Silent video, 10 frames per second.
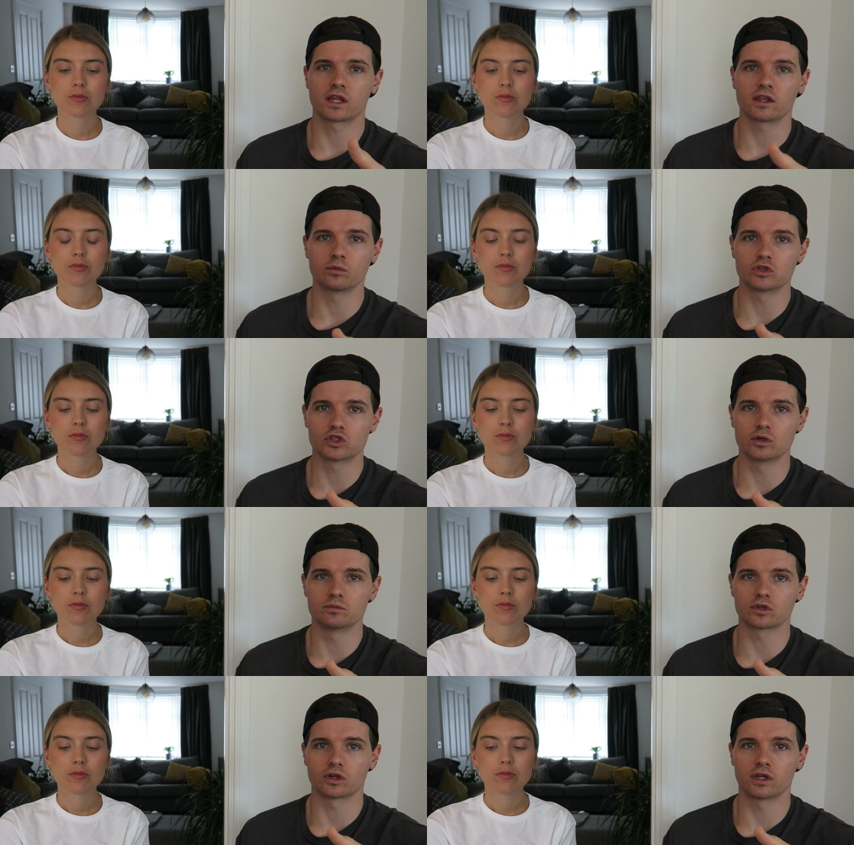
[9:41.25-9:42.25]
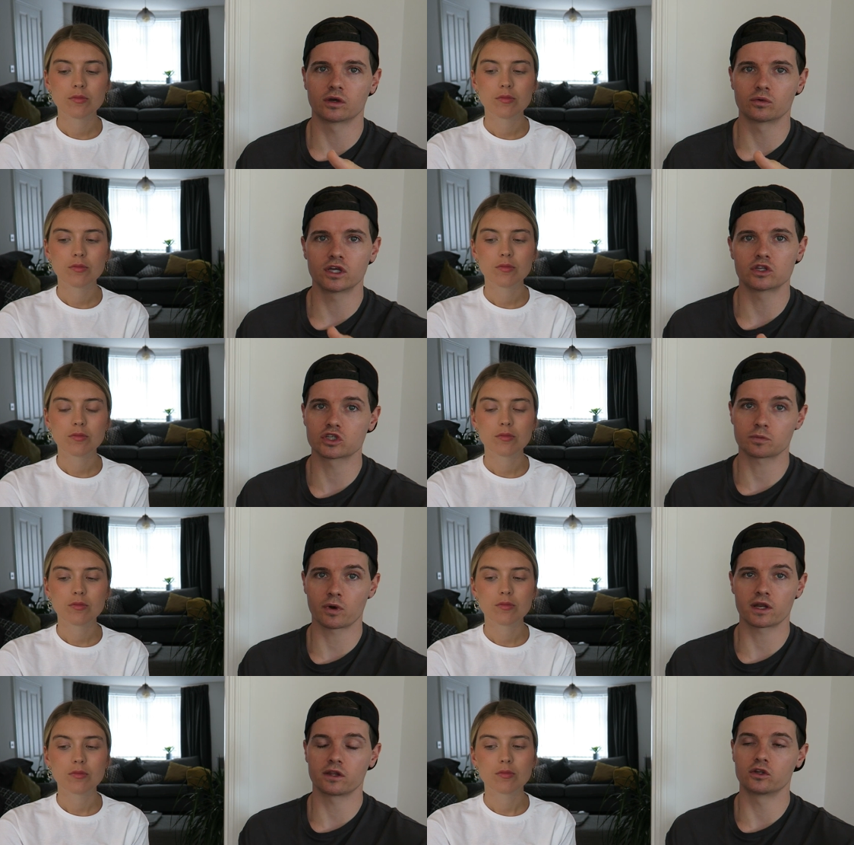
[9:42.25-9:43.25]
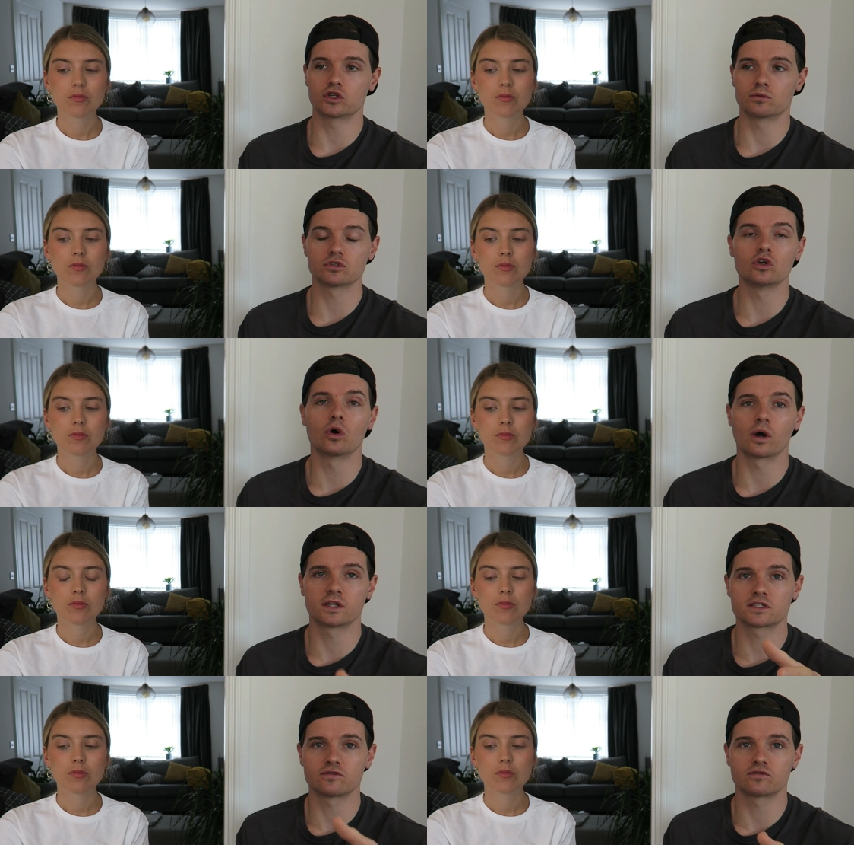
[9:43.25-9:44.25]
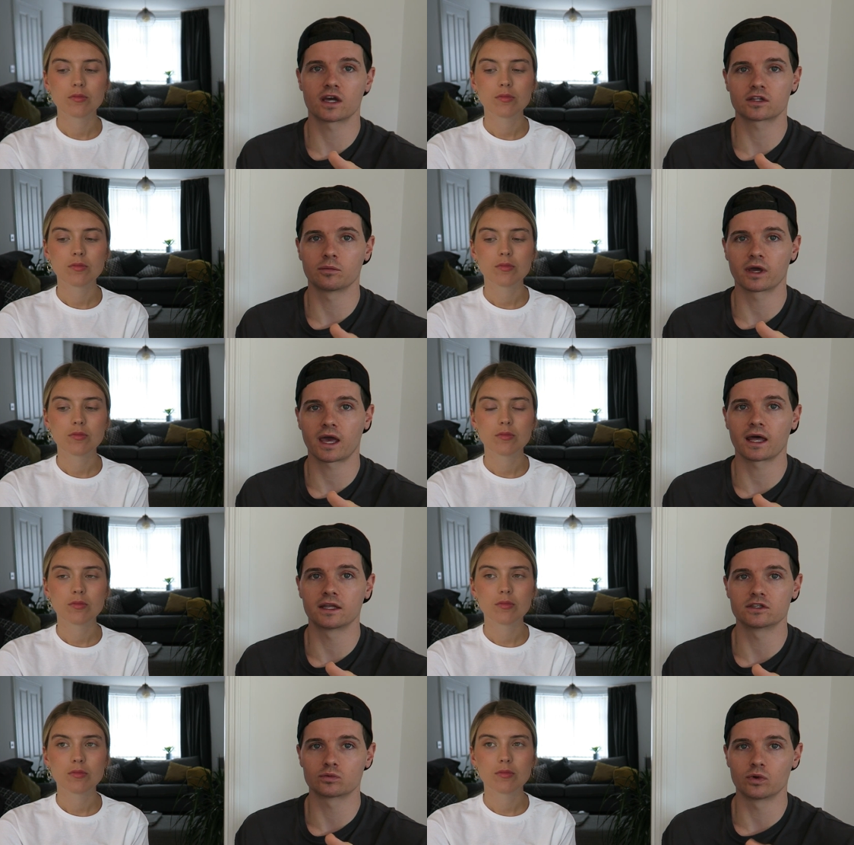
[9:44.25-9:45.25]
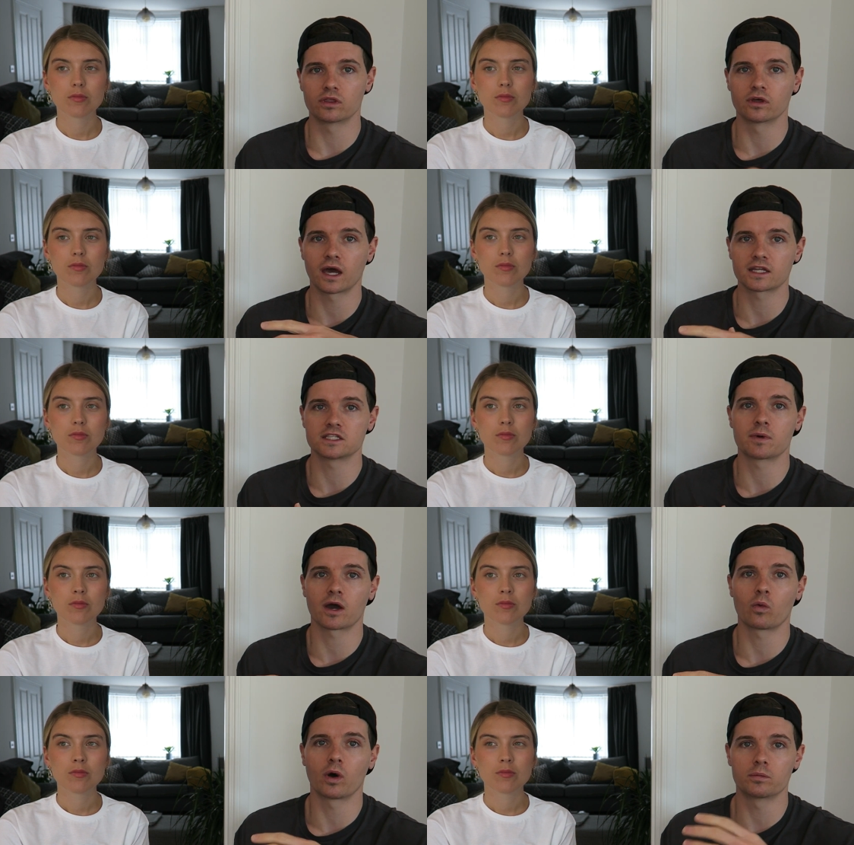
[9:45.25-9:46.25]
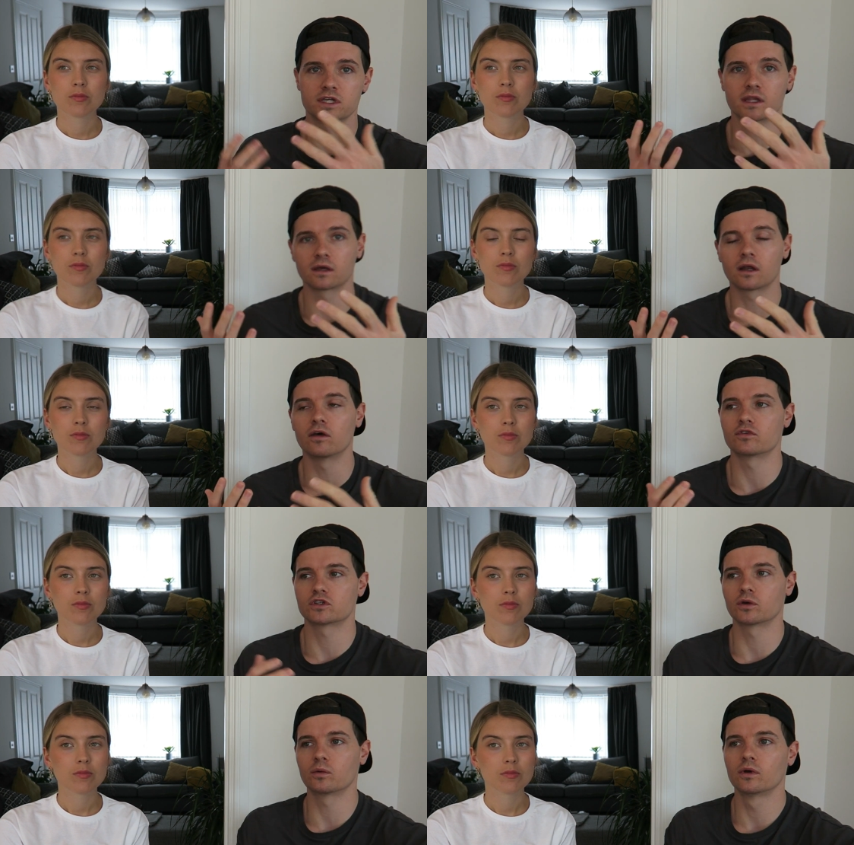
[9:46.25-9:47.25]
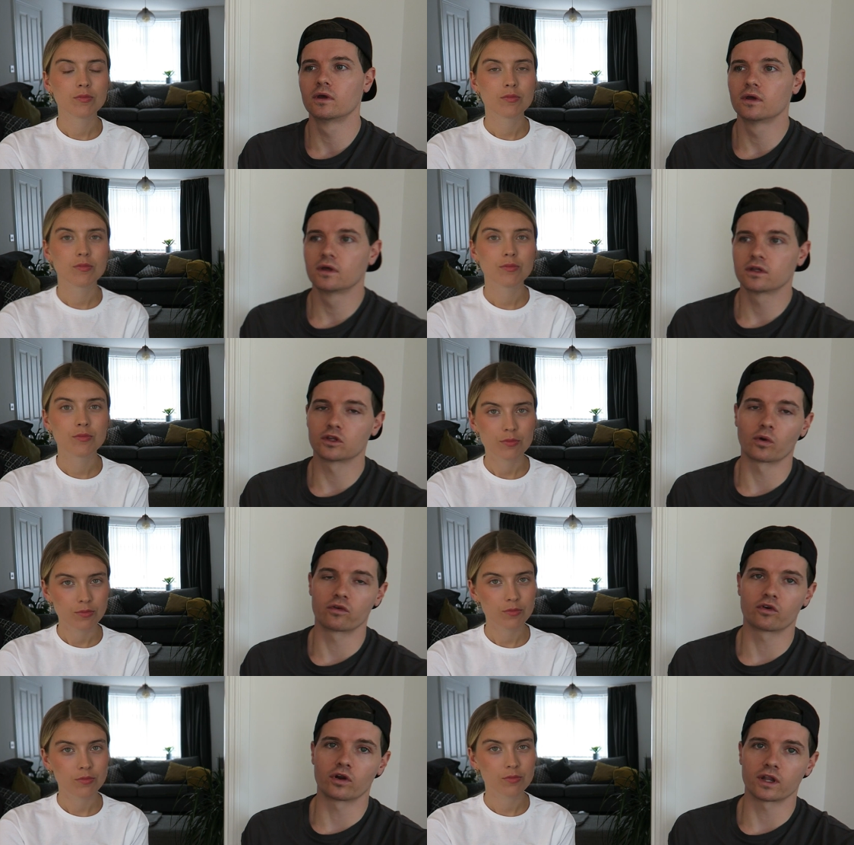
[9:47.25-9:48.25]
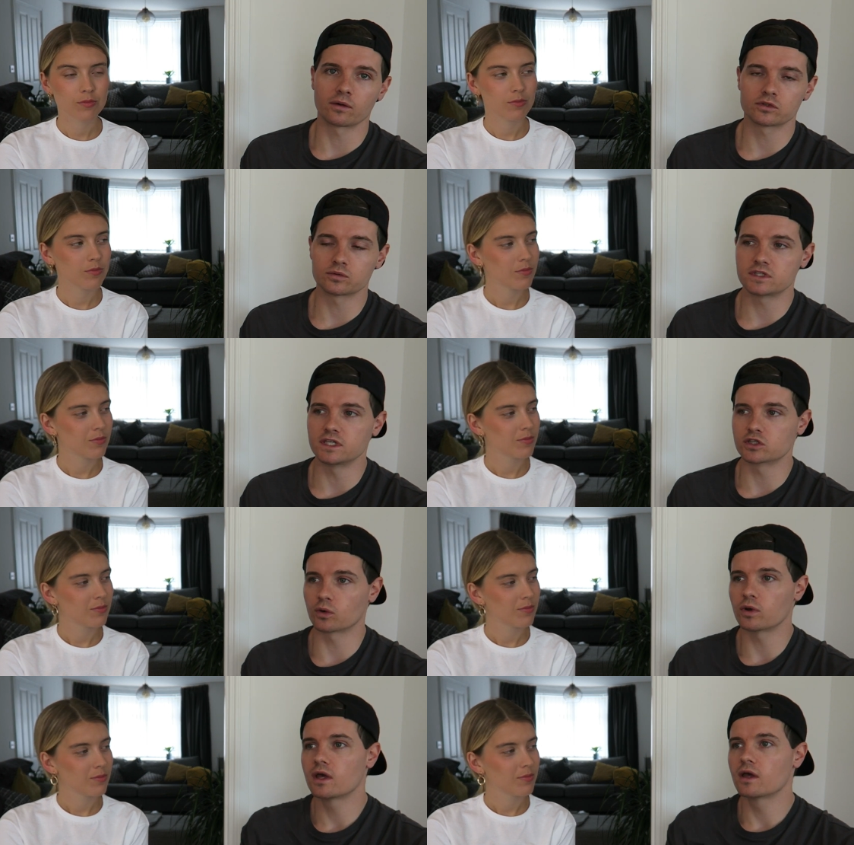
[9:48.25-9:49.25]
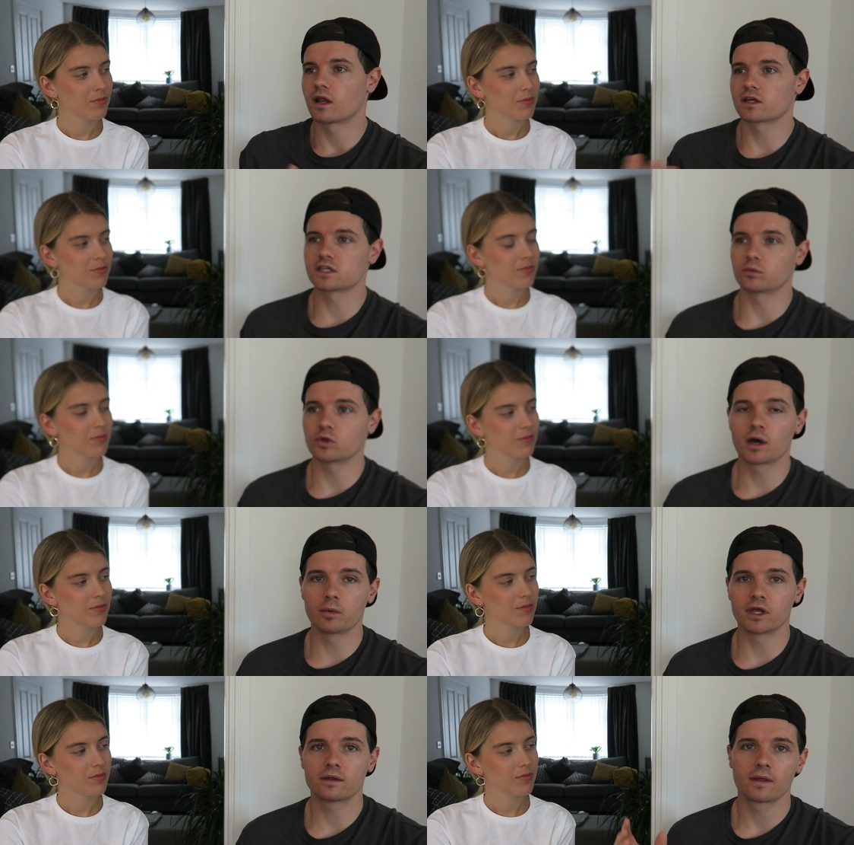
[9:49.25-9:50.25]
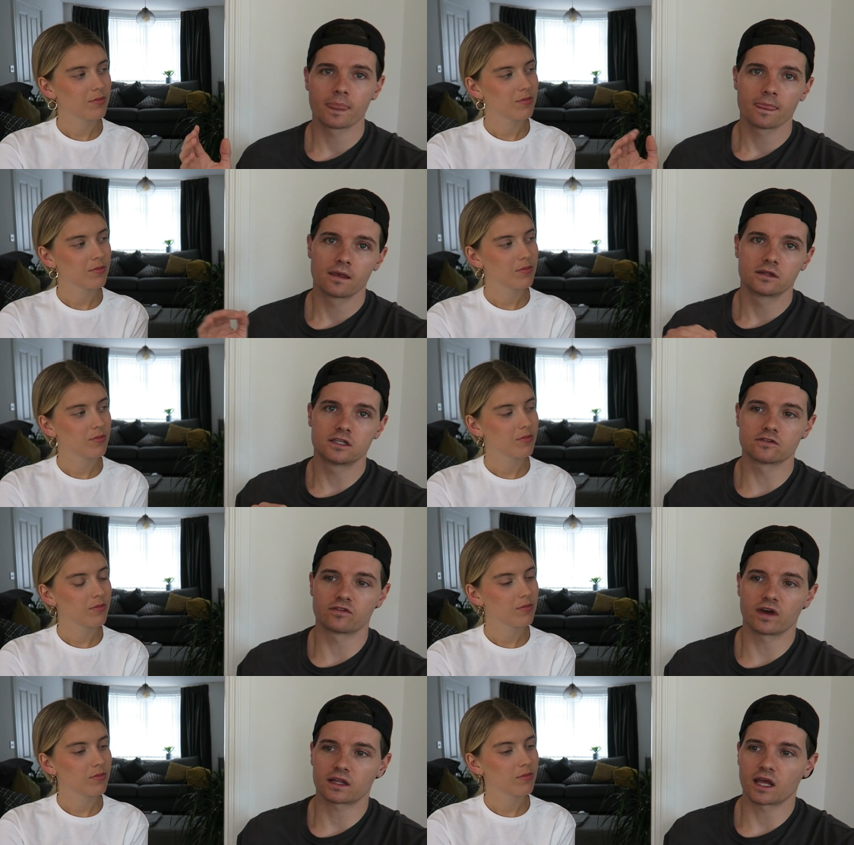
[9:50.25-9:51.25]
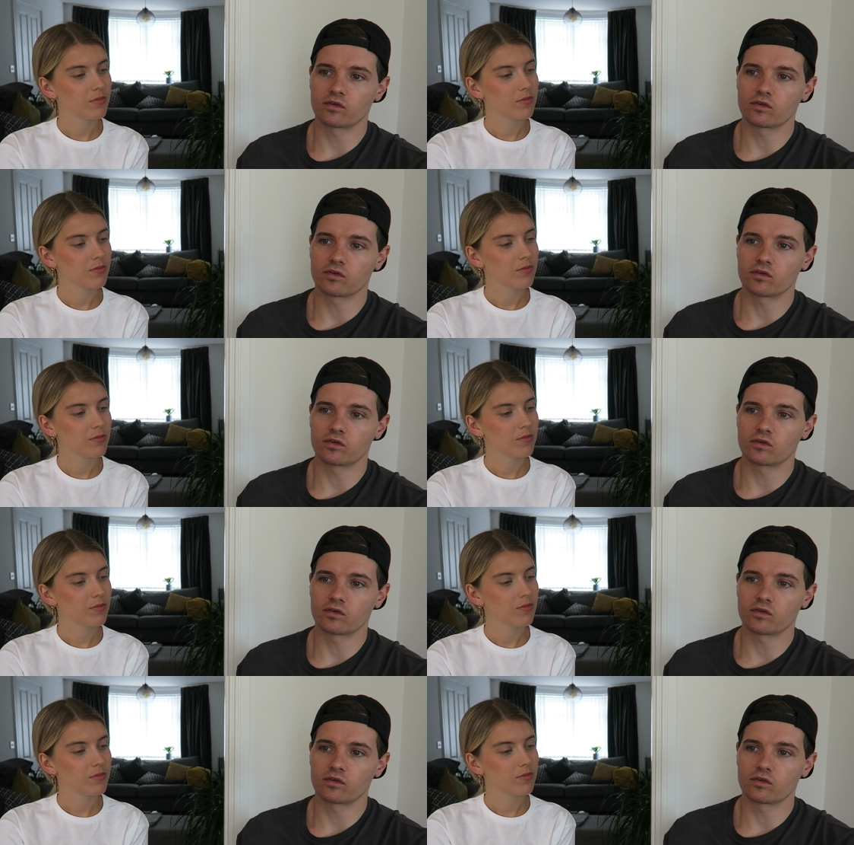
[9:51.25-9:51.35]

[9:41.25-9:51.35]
Speaker 1: anything with germs on it. And they go, well, you're just spreading the germs. No, I disinfected my hands with the anti-bac wipes and the gloves. So don't worry, I've got it down to a T. So like I said, we come in, disinfect